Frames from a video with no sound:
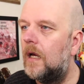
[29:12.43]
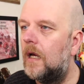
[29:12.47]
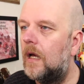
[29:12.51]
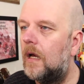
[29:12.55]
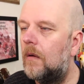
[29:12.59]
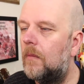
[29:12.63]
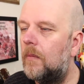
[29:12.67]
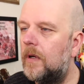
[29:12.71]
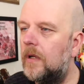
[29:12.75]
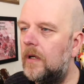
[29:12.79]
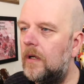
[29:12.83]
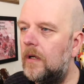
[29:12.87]

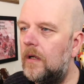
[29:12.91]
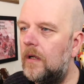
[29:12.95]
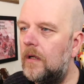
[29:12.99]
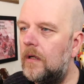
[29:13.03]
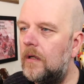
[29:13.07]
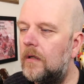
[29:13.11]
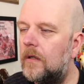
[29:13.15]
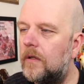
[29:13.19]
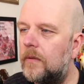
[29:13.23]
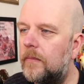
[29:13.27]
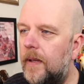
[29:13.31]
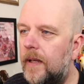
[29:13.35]
We're going to
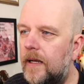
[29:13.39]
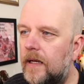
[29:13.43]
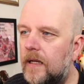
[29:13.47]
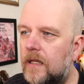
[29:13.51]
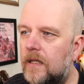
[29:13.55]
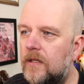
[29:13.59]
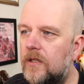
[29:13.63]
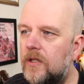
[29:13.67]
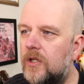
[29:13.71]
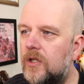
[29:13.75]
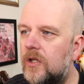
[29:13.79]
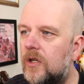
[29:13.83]
learn about a
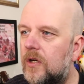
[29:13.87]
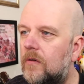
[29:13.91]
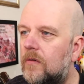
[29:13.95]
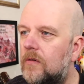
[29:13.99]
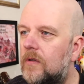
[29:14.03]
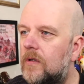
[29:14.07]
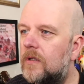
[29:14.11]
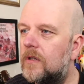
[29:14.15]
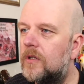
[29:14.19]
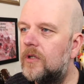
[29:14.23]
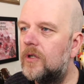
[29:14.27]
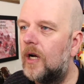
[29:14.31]
condition called
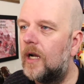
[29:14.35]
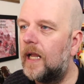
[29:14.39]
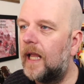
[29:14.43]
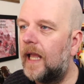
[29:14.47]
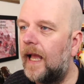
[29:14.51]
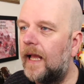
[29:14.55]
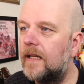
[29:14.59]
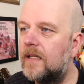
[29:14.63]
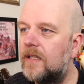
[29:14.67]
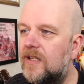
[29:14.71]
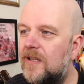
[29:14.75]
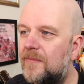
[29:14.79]

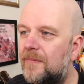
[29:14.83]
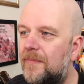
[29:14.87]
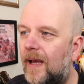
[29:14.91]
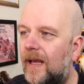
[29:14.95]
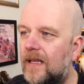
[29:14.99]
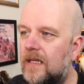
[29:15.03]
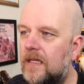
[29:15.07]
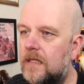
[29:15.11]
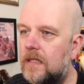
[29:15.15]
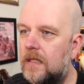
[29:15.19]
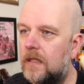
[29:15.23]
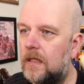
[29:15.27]

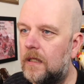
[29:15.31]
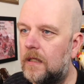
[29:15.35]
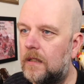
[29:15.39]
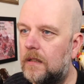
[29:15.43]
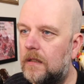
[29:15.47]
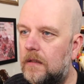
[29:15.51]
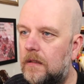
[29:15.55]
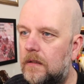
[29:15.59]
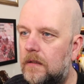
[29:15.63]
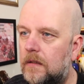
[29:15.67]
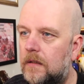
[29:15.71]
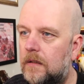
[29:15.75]
gigantomastia,
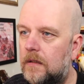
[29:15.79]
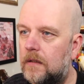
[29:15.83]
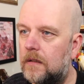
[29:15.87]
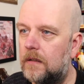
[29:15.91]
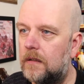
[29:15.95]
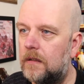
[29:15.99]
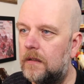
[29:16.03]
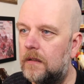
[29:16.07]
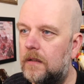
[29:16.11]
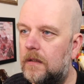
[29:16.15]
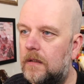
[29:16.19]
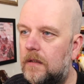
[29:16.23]

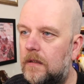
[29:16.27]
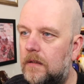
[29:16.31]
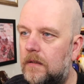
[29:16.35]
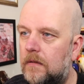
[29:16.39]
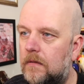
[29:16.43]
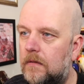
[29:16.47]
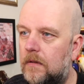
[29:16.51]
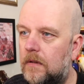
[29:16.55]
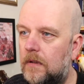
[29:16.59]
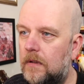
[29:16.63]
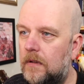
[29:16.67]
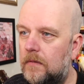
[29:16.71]

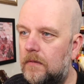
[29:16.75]
right?